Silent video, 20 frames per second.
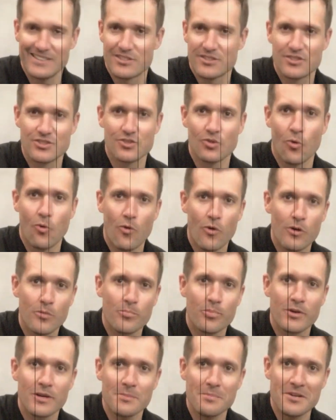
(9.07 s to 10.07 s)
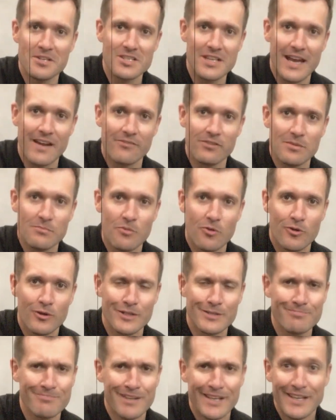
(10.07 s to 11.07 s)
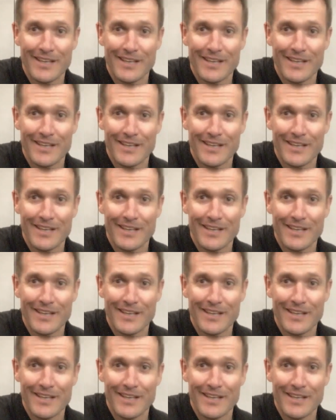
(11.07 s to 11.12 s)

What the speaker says: sore pretty much every morning?